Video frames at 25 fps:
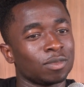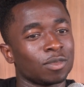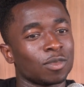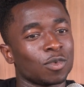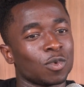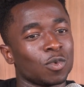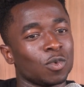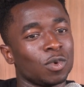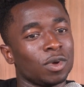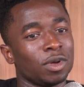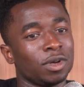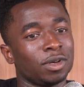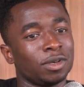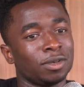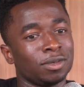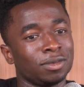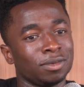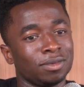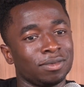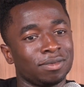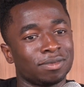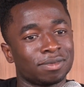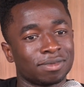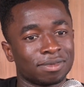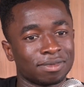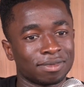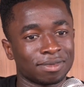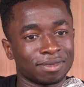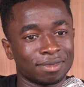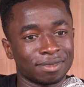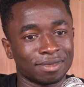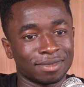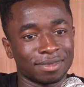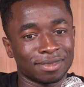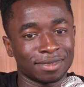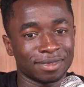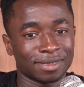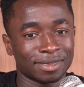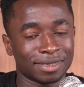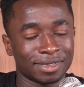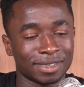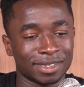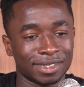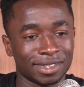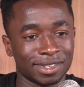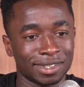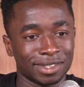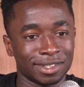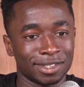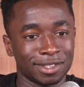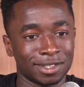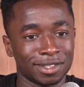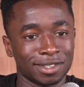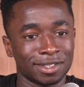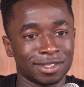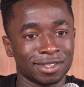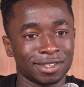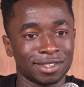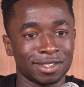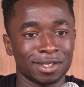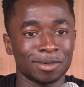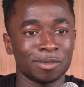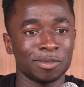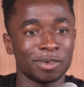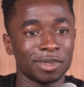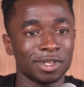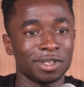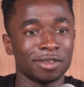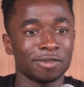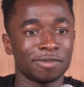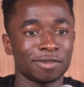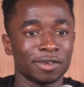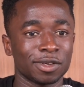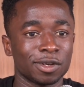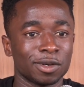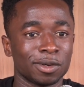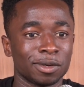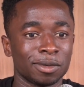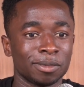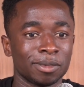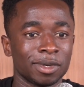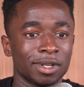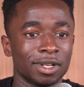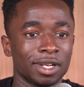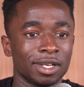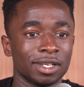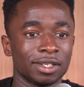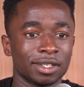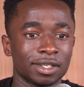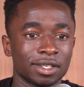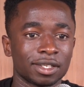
Well, it's a bit difficult, but